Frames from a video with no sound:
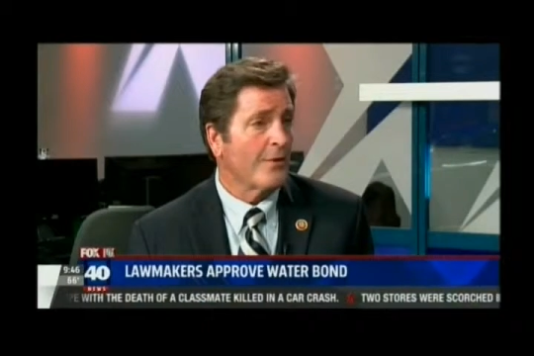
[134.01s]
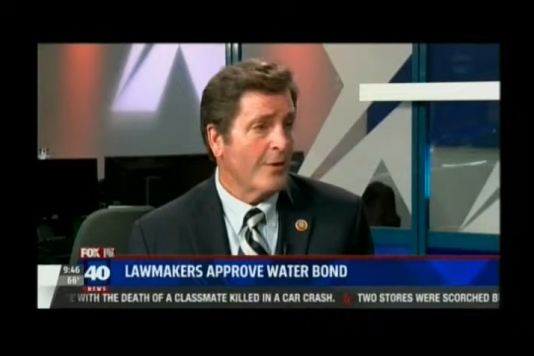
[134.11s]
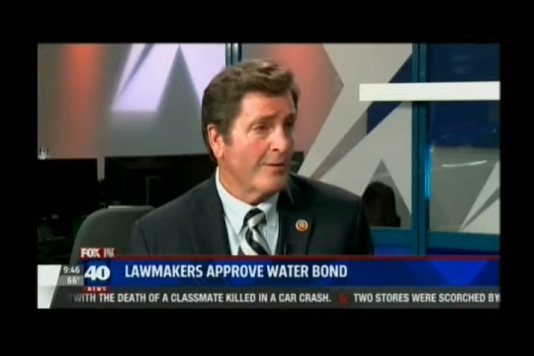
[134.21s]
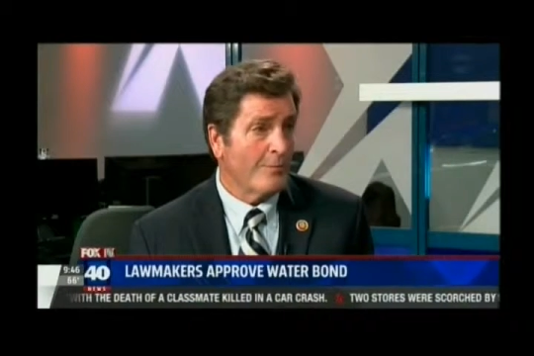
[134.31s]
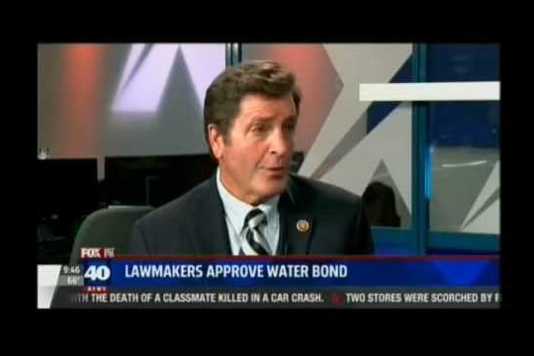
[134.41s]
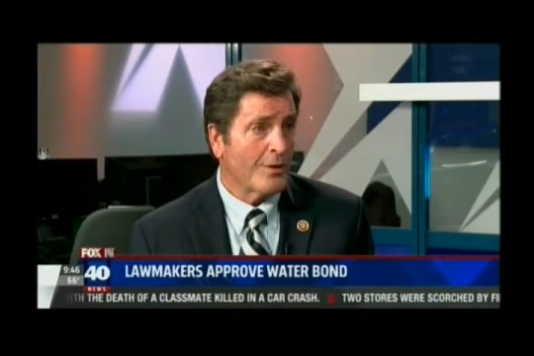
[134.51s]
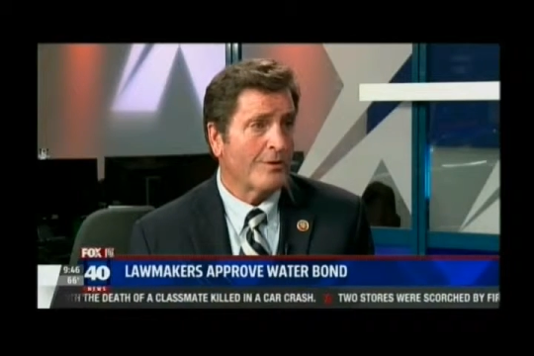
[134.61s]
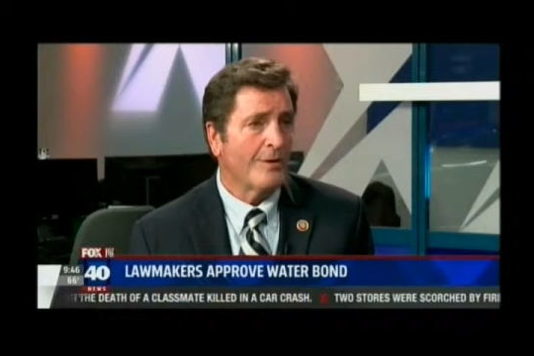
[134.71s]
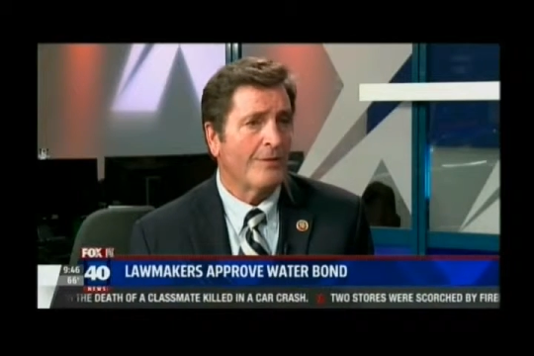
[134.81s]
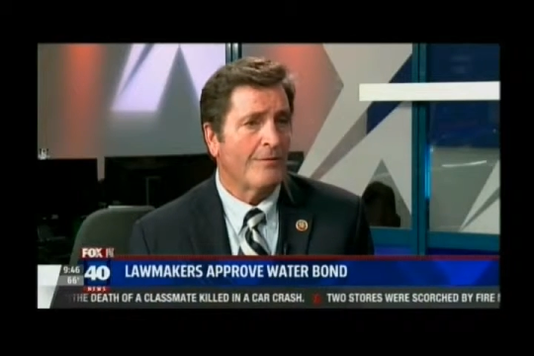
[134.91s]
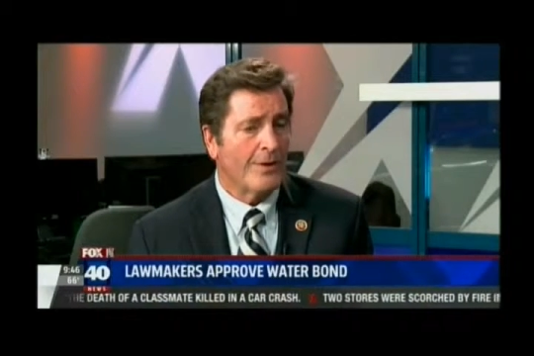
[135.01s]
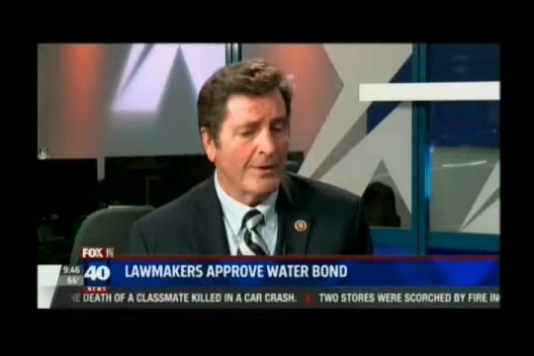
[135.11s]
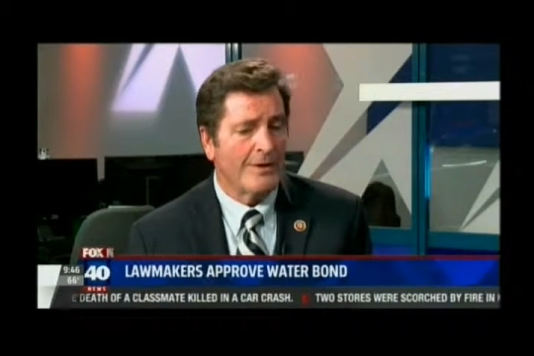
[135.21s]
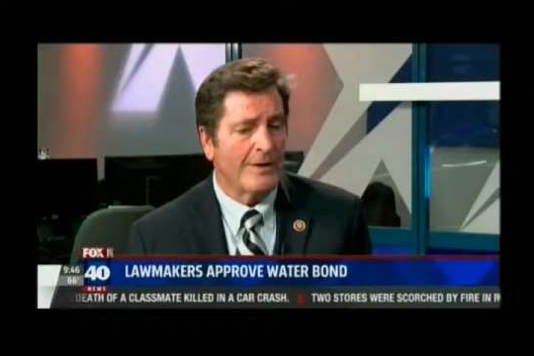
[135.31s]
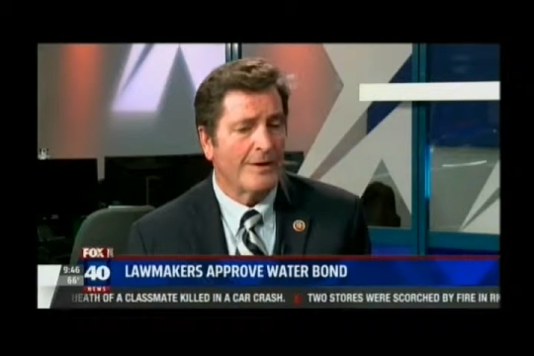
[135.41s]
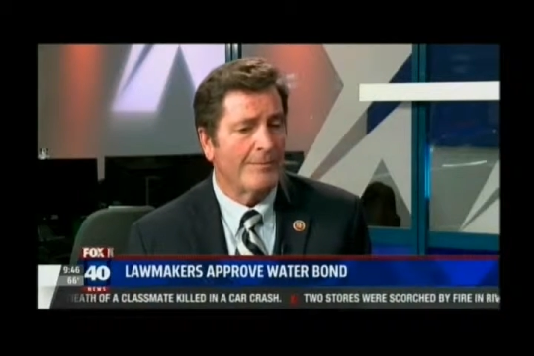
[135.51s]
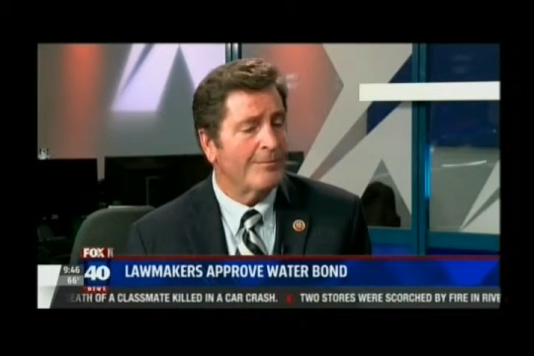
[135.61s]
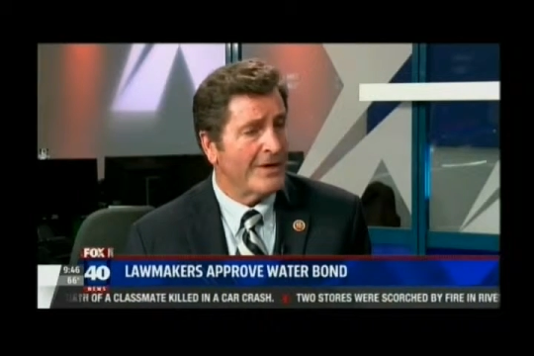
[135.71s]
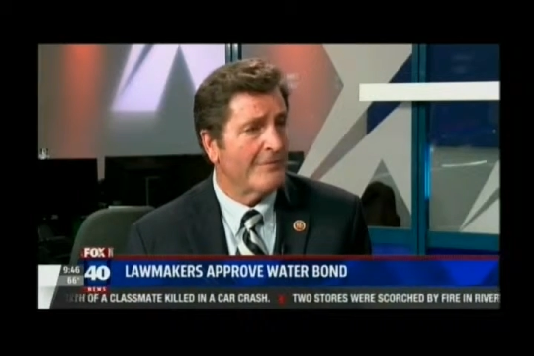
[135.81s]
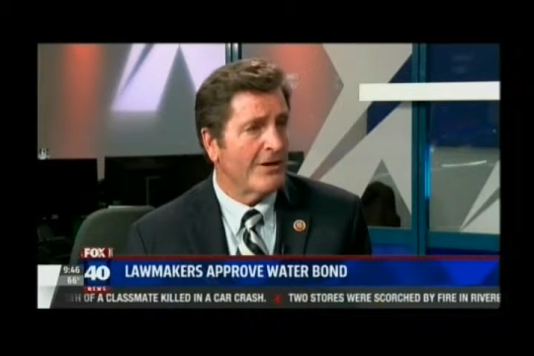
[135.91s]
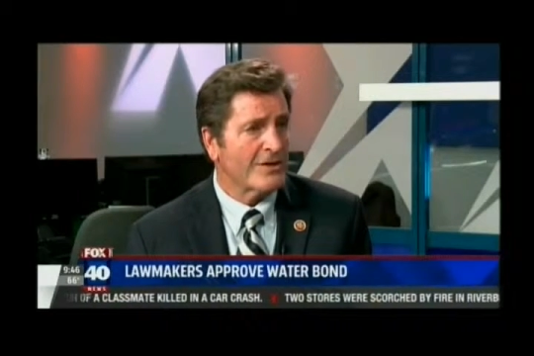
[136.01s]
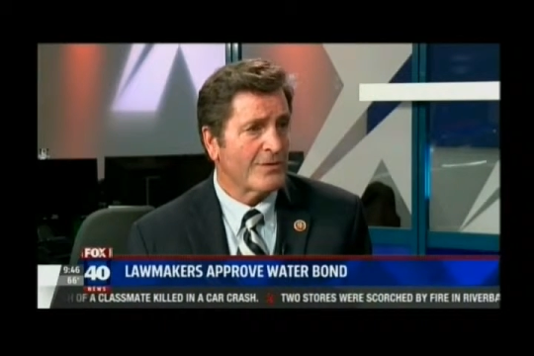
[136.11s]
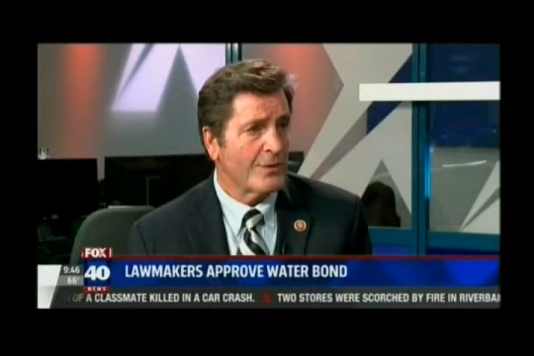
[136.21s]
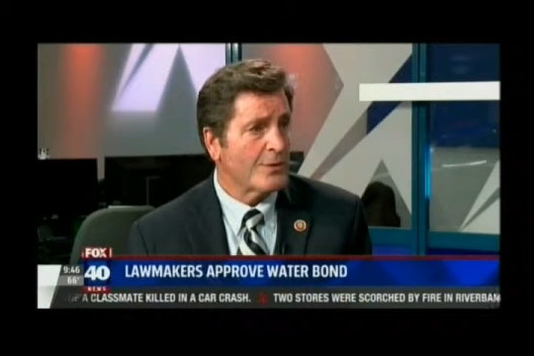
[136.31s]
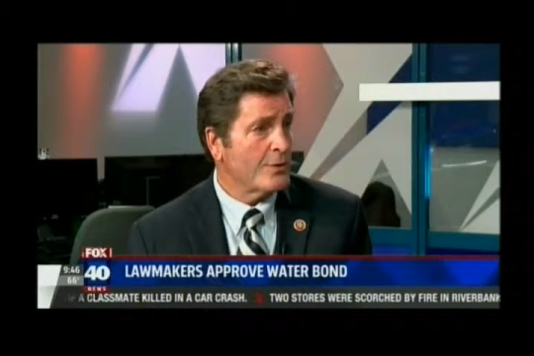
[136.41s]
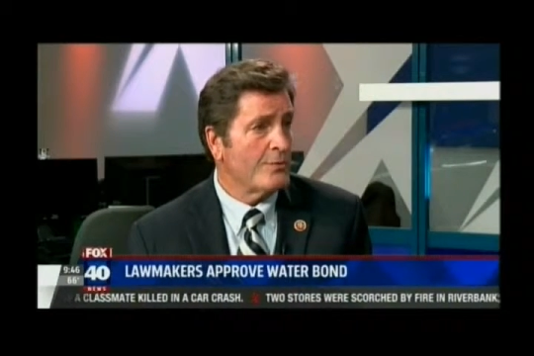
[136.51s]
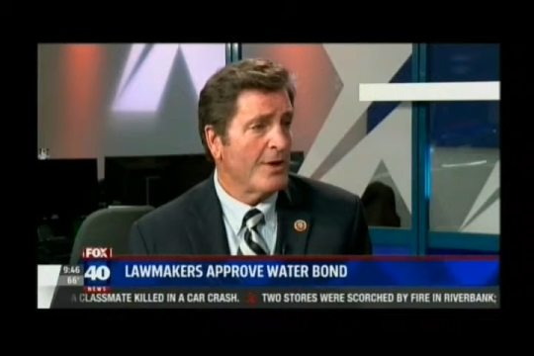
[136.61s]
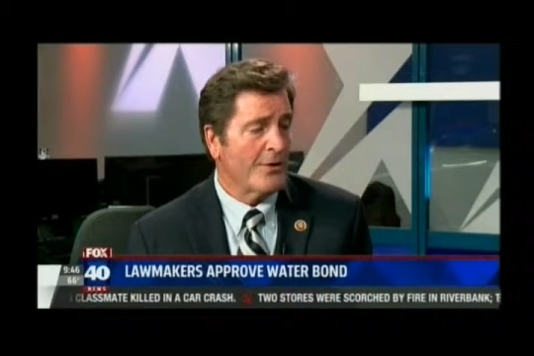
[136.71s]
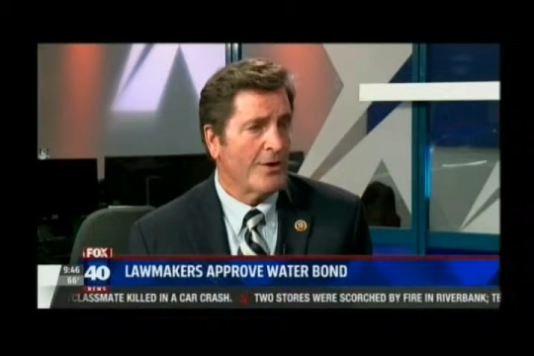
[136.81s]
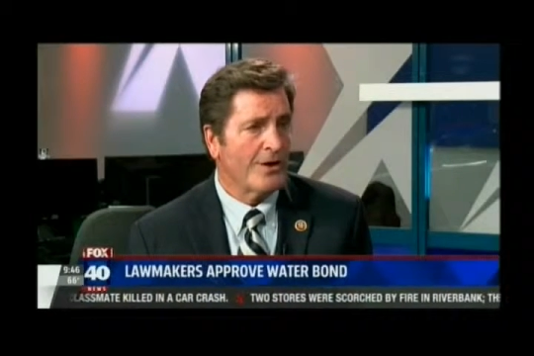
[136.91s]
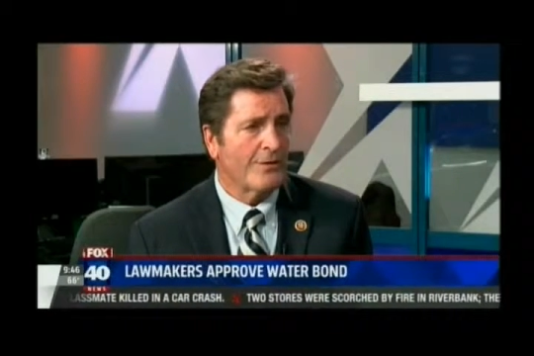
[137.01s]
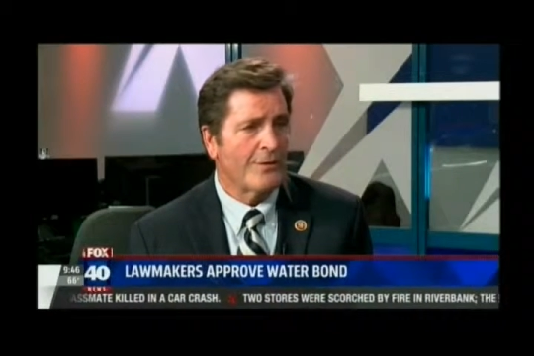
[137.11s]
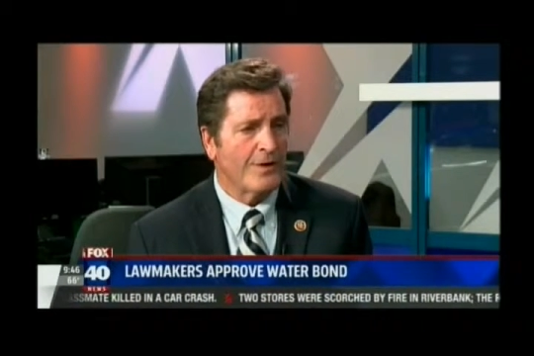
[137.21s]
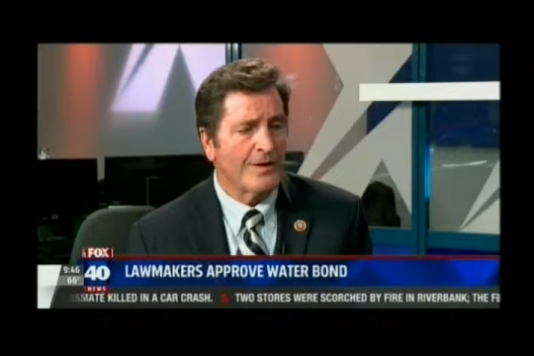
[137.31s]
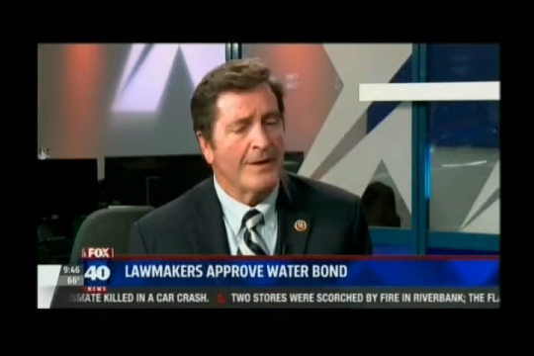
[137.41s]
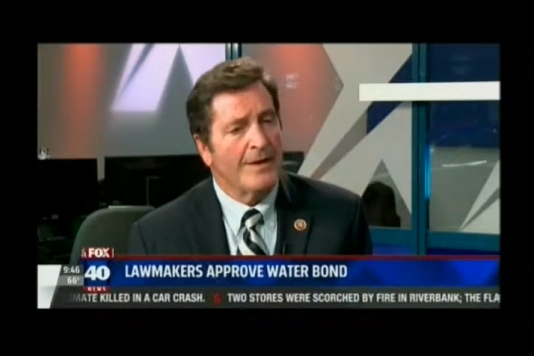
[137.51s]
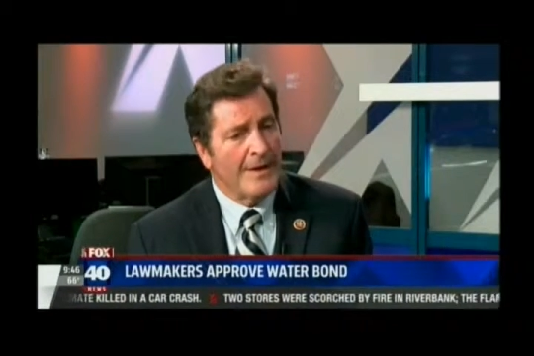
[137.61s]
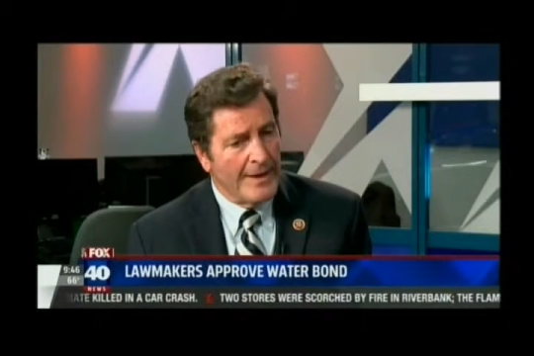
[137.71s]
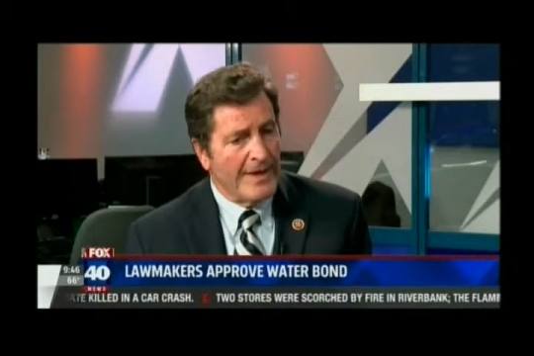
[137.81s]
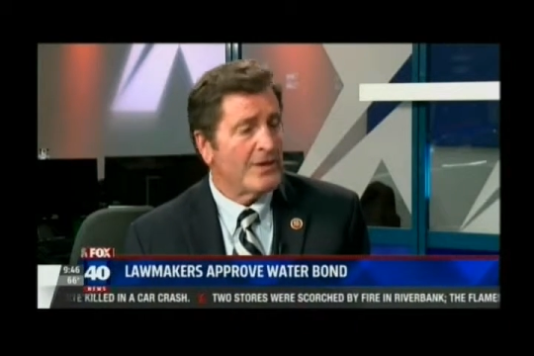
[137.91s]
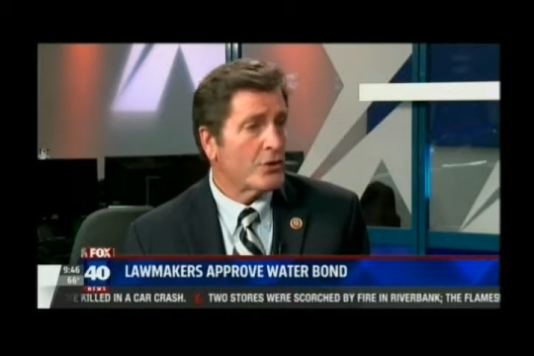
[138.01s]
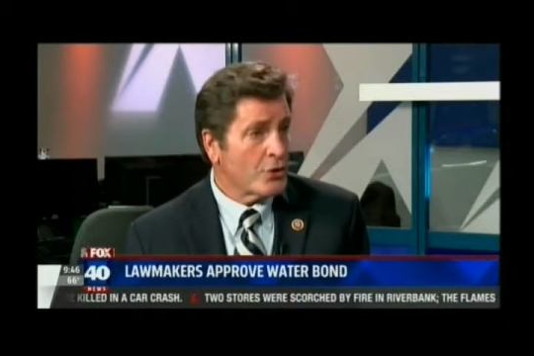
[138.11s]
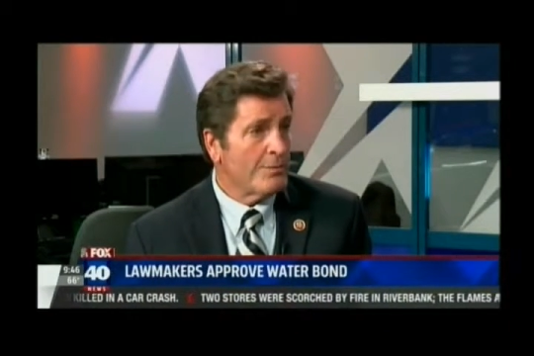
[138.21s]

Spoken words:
Very important, very big reservoir, 2 million acre-feet, and it